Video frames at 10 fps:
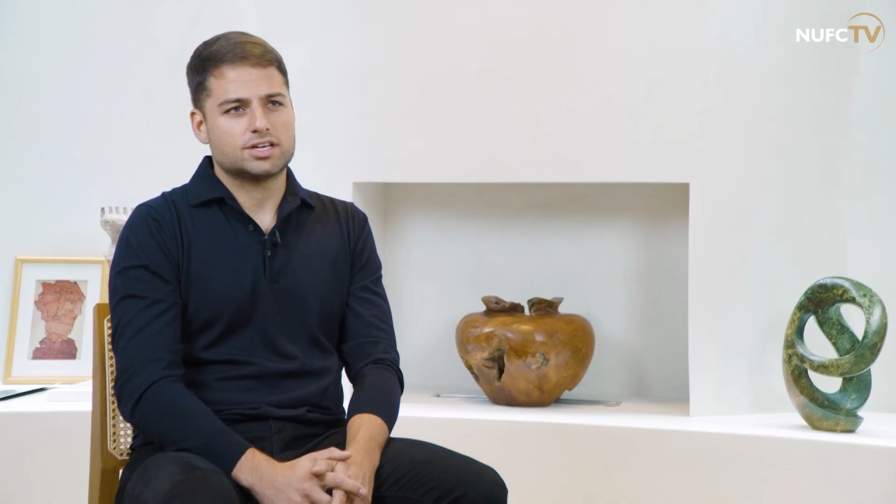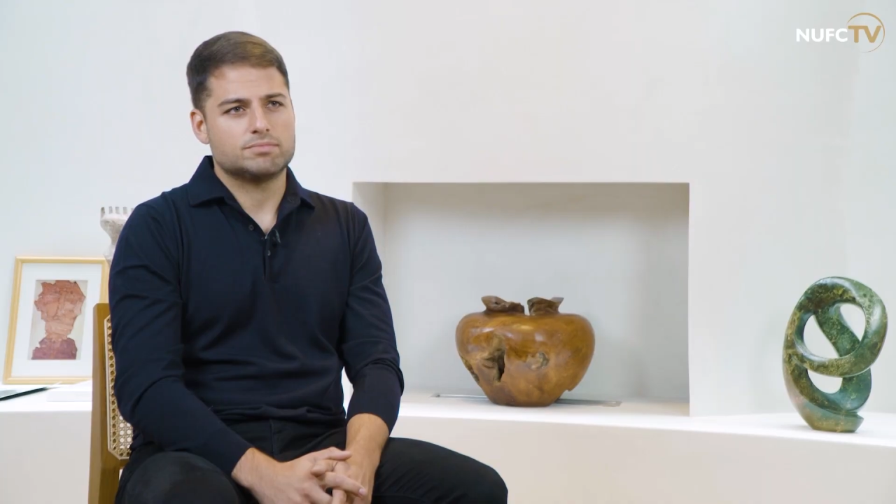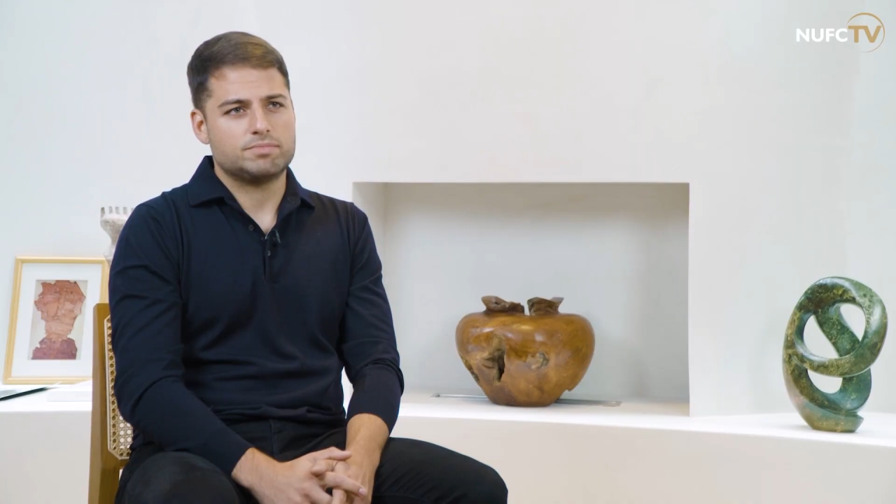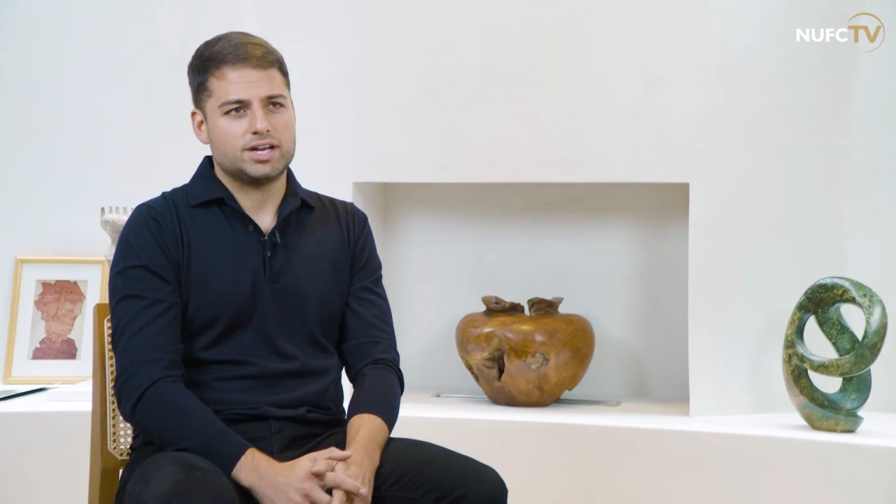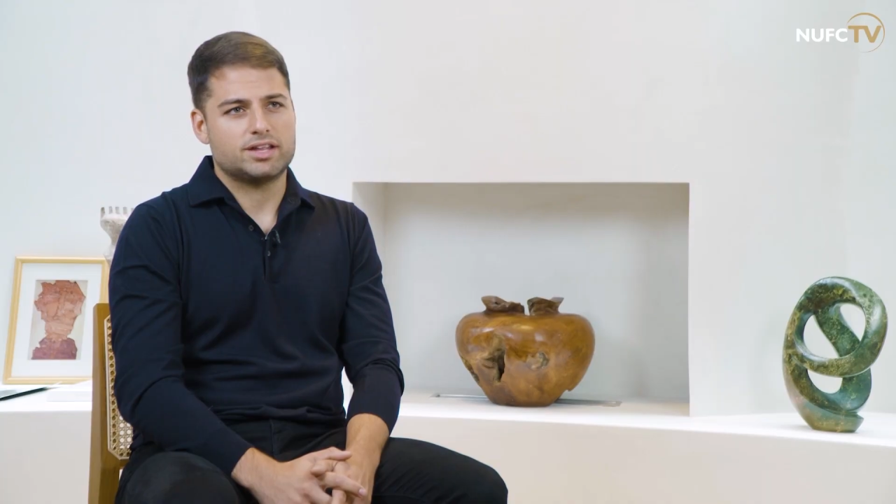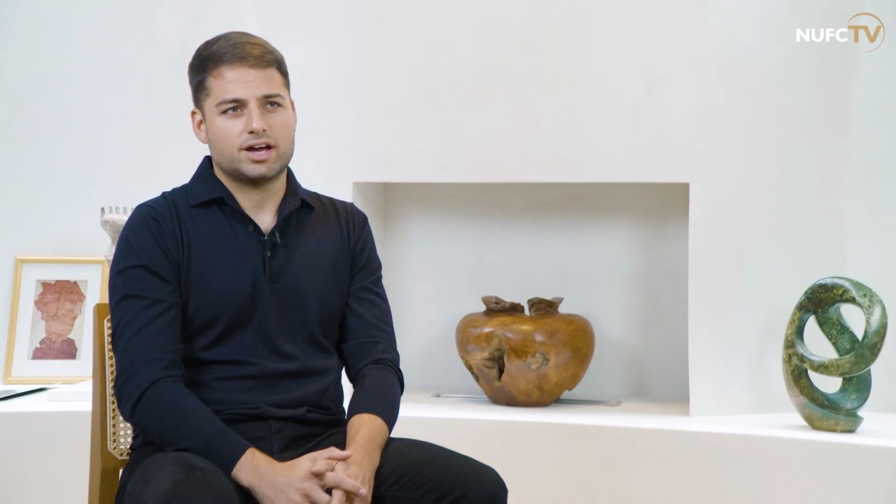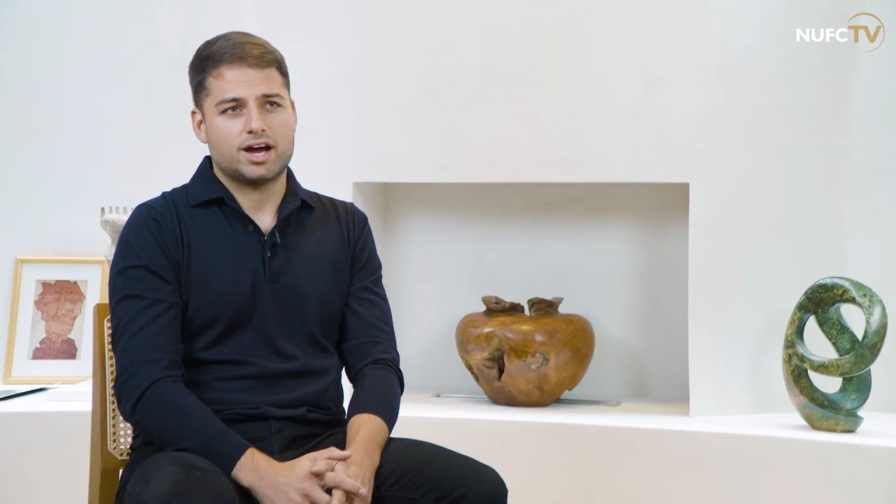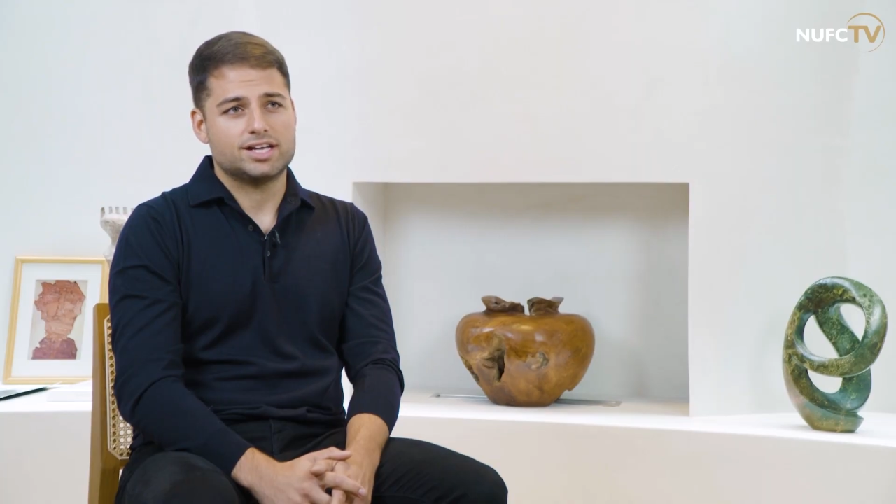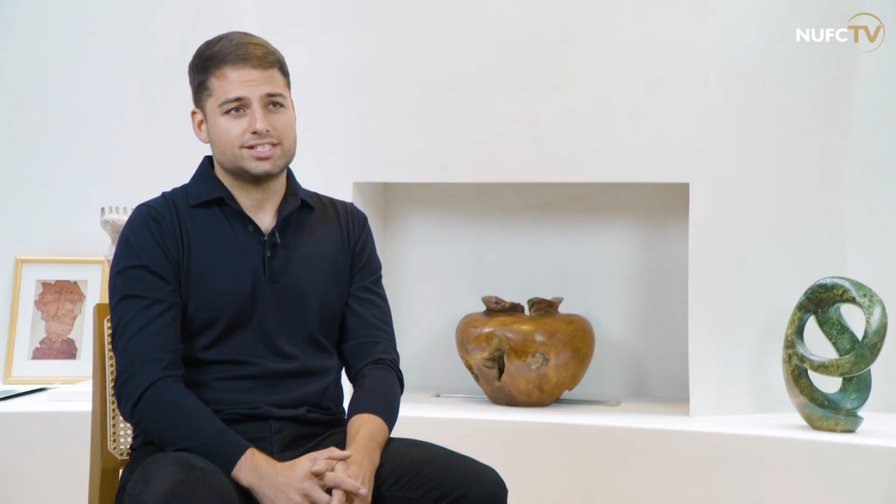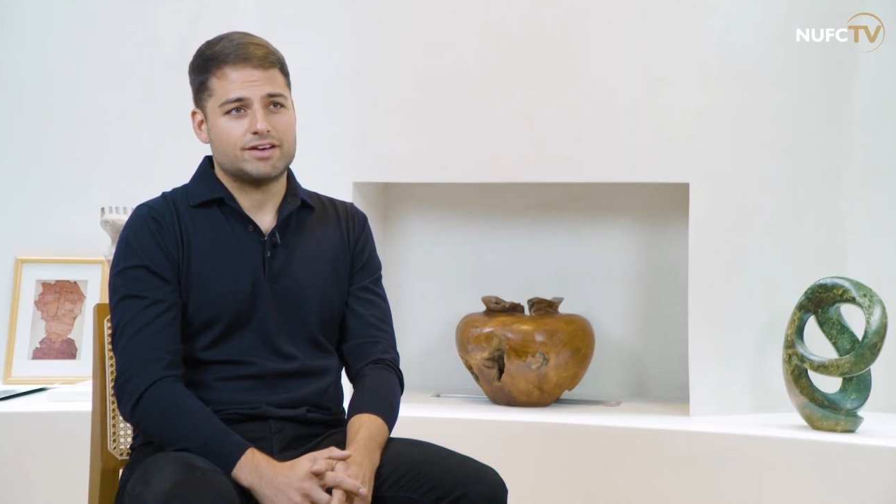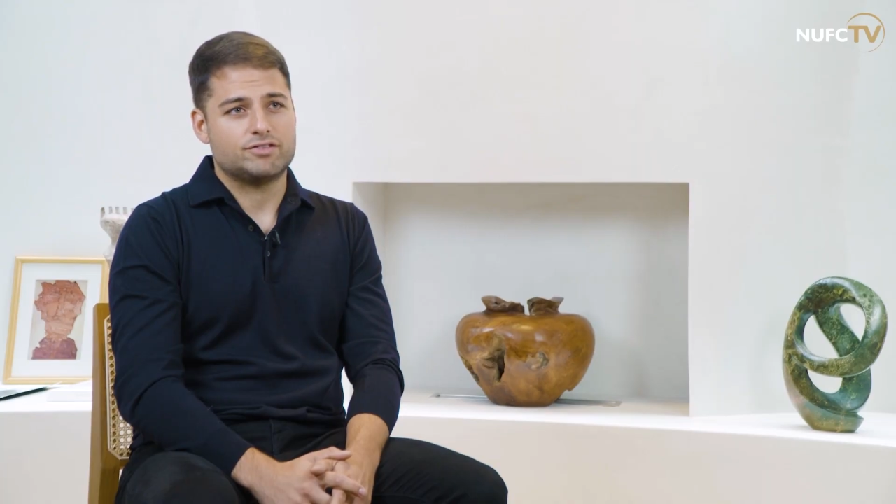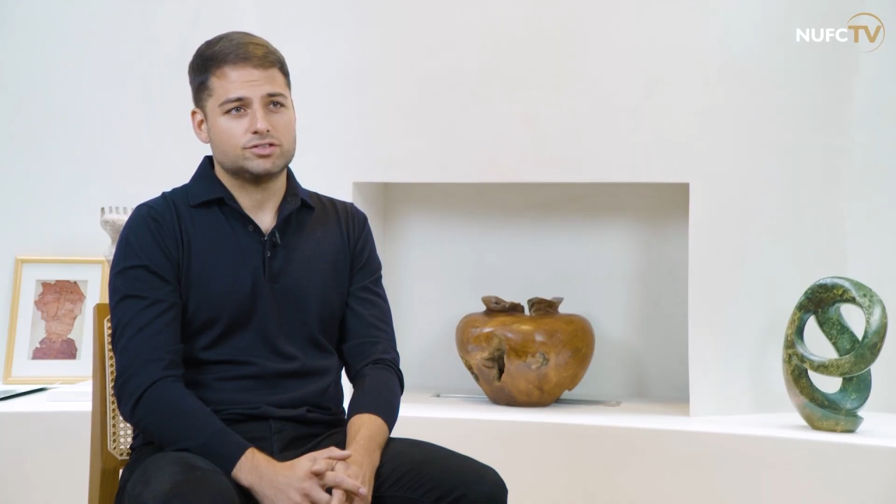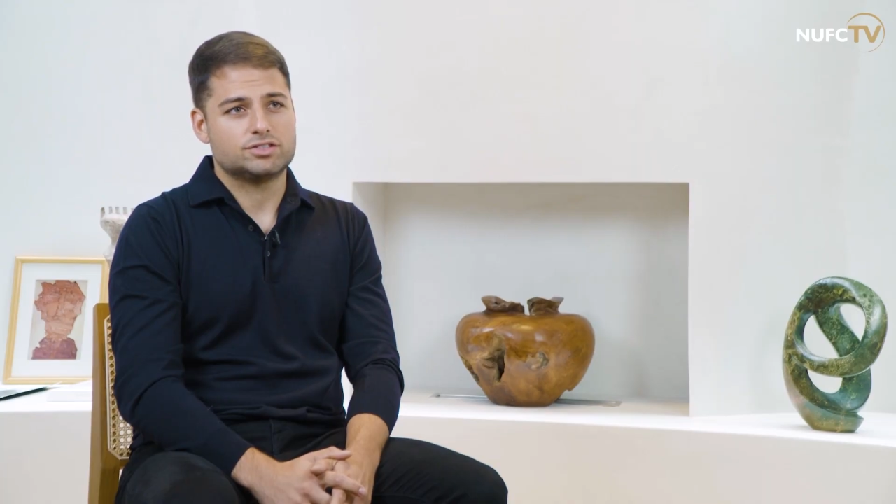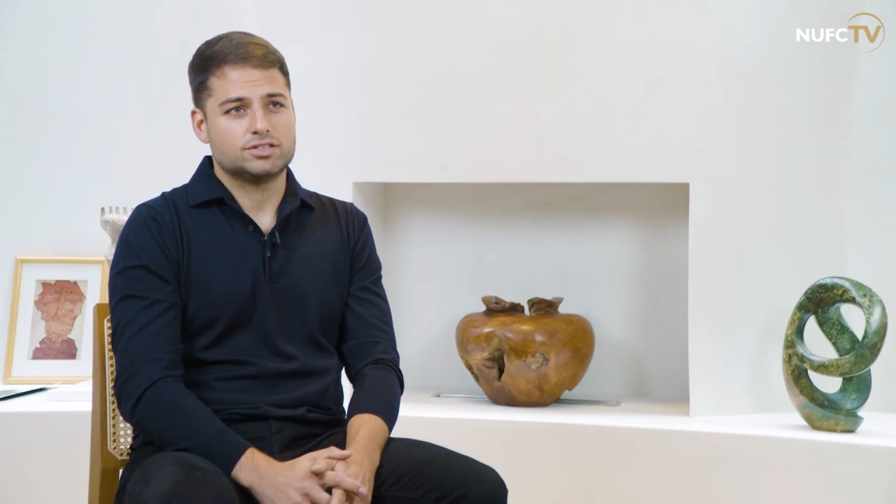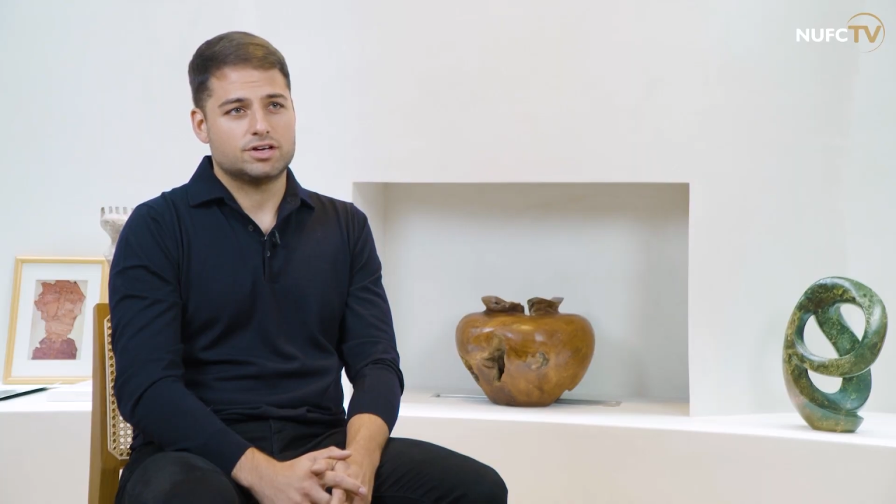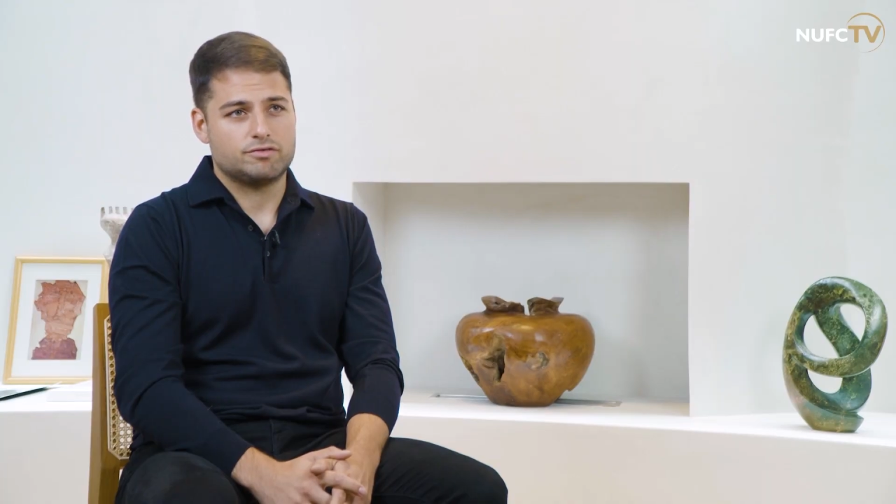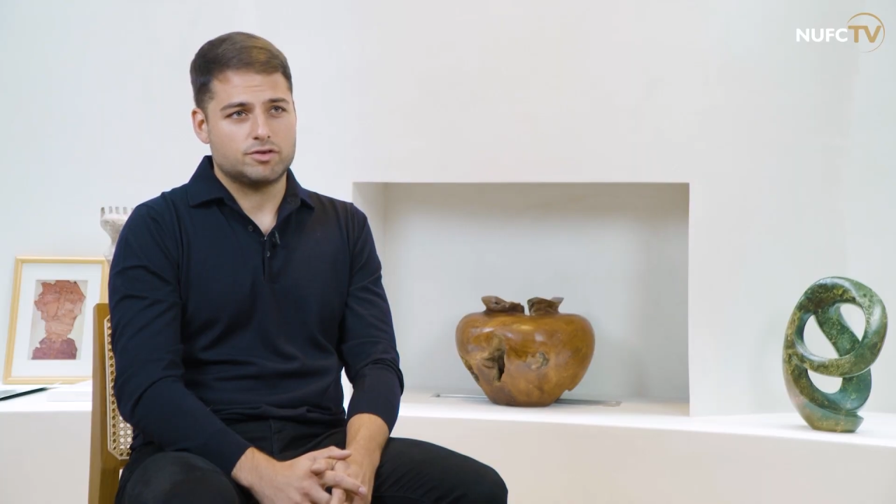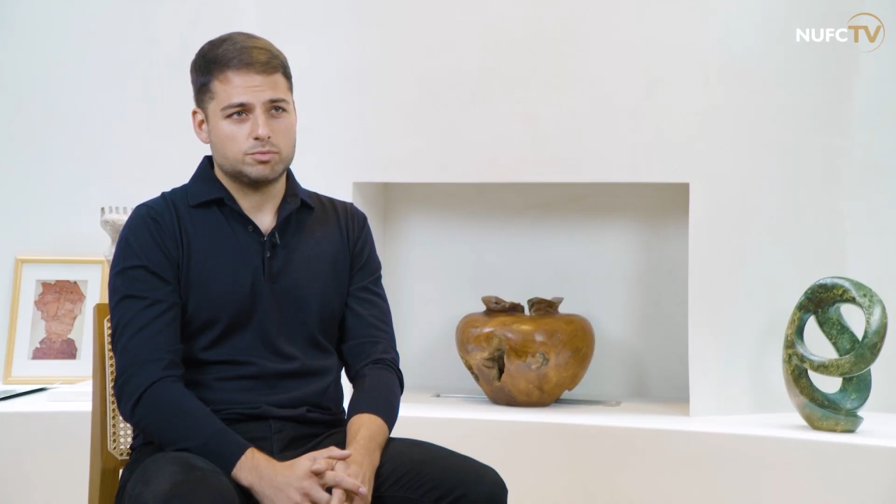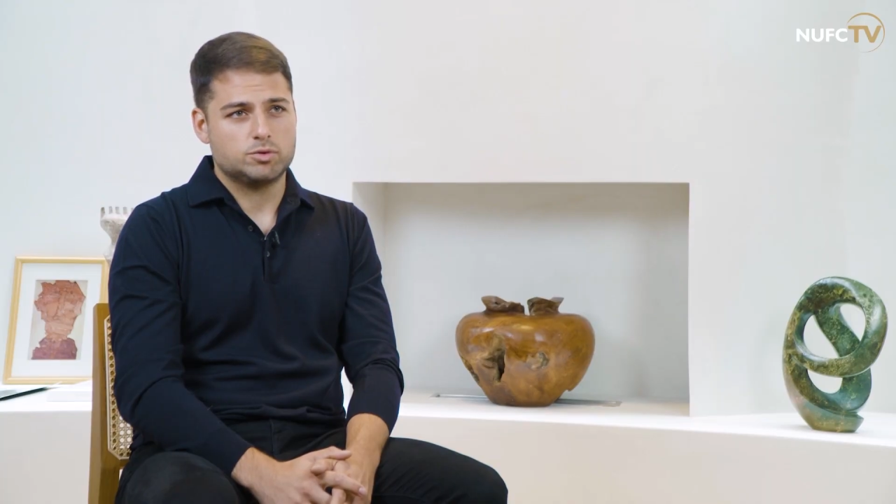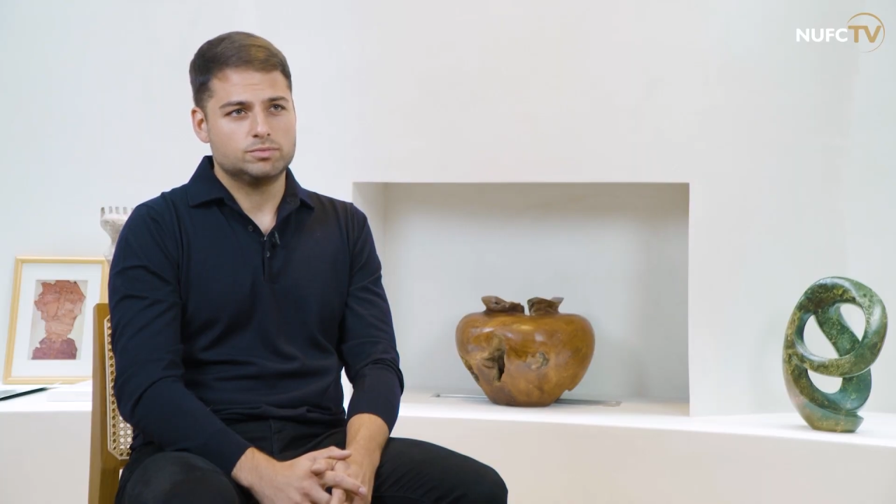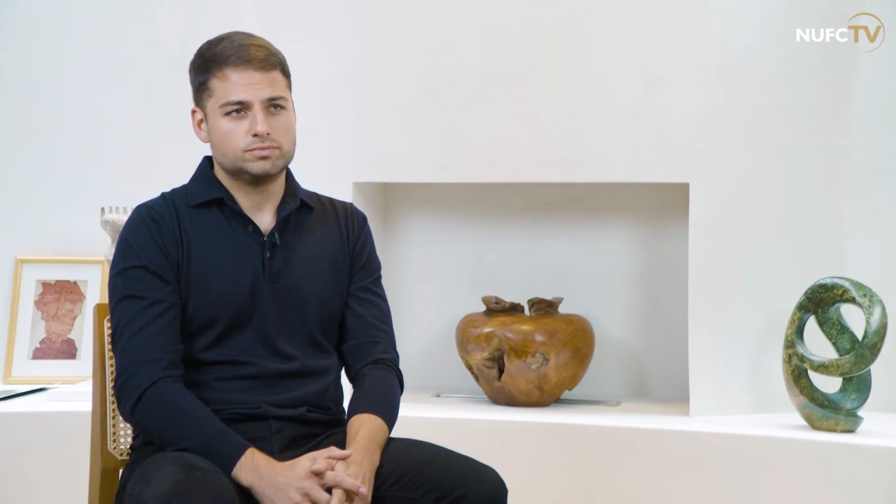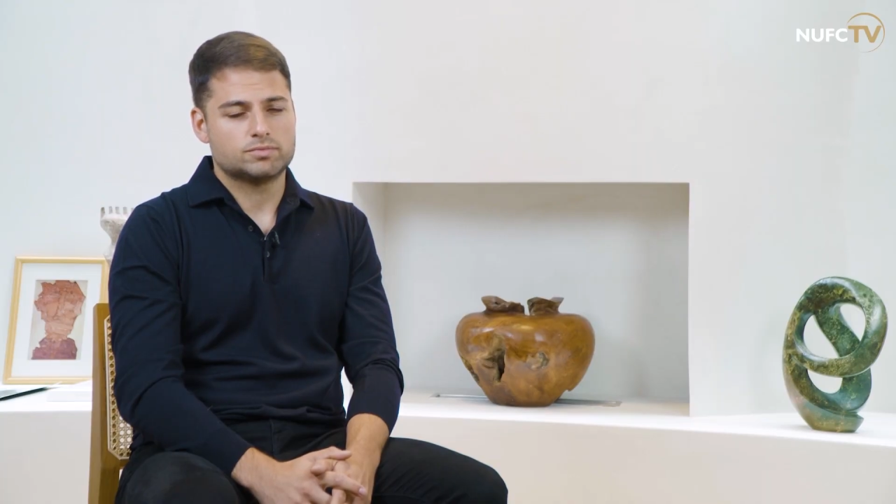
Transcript: compete at the highest levels of football